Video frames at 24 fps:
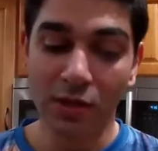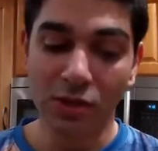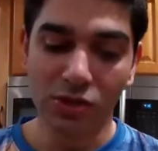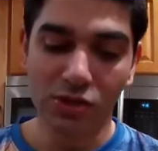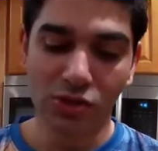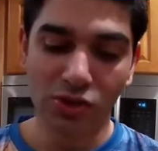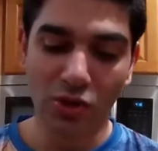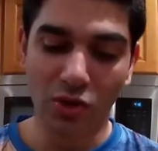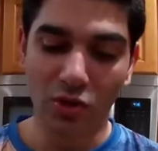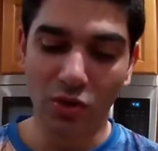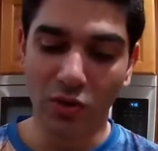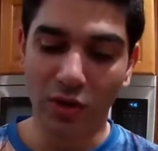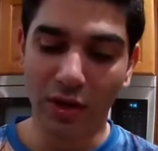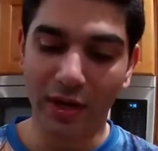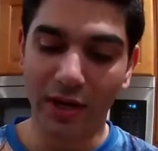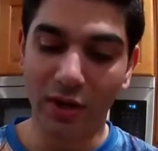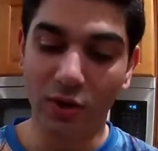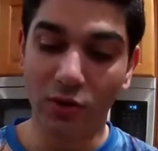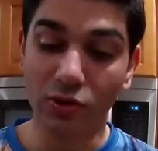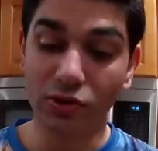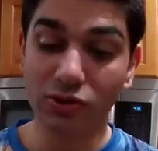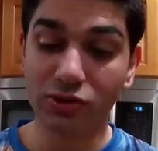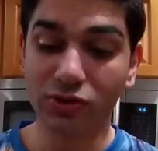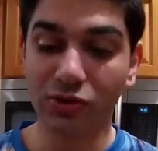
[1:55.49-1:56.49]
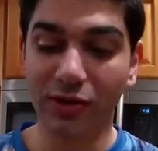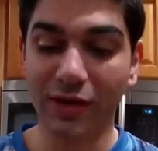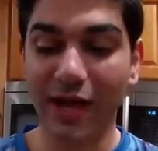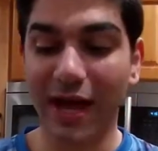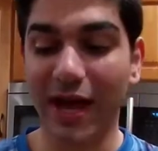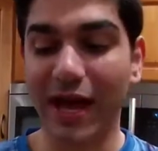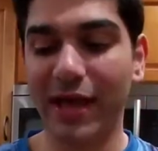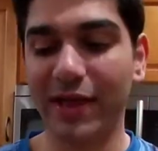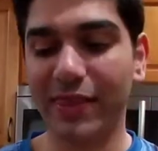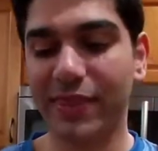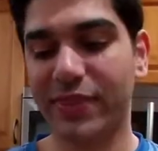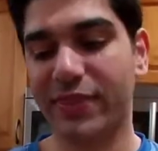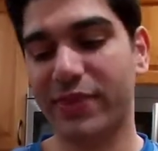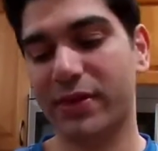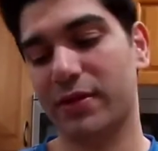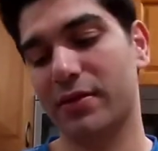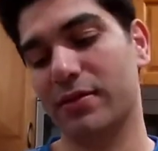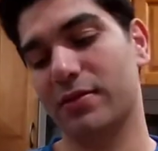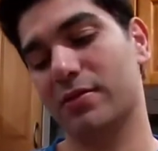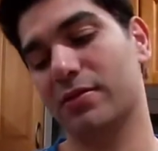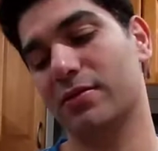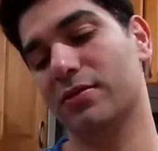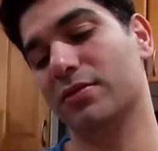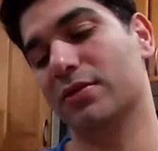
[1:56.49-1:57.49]
So I also got
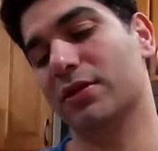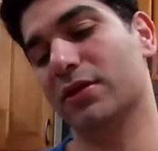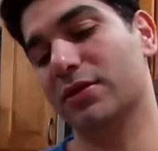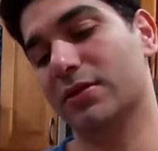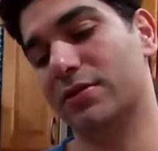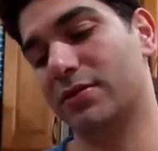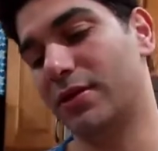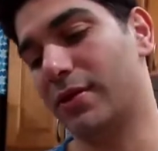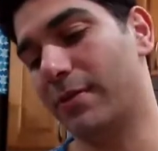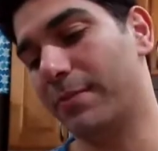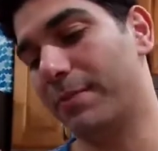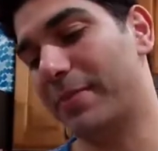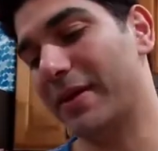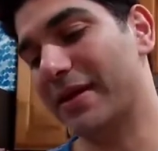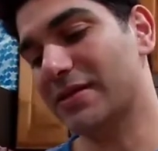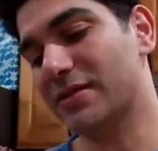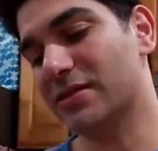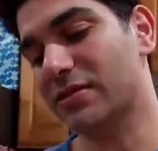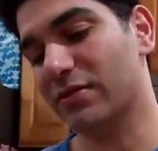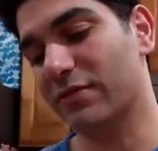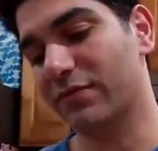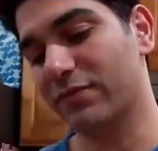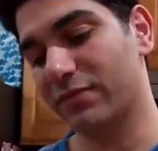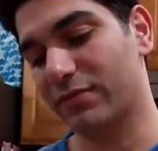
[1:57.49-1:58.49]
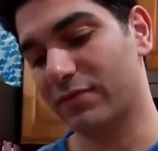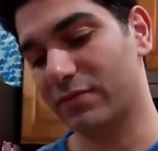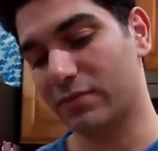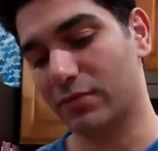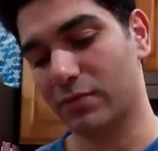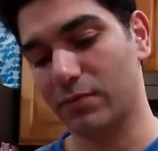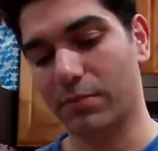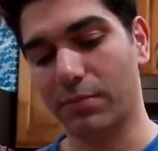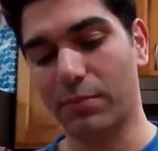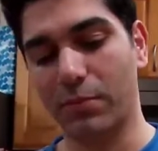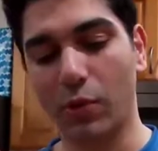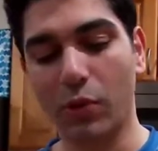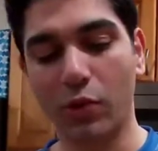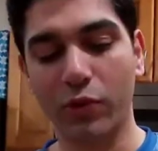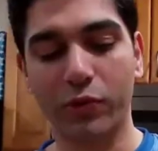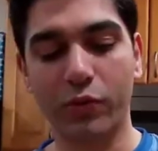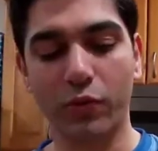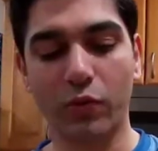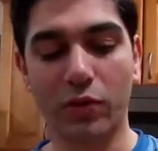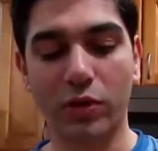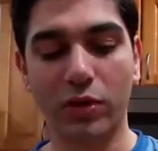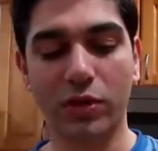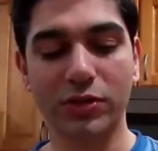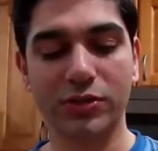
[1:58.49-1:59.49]
the best of both
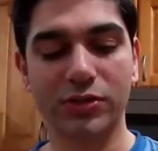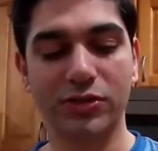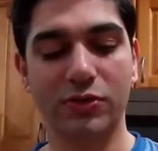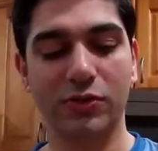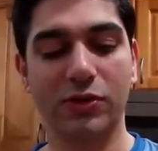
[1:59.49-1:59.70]
worlds.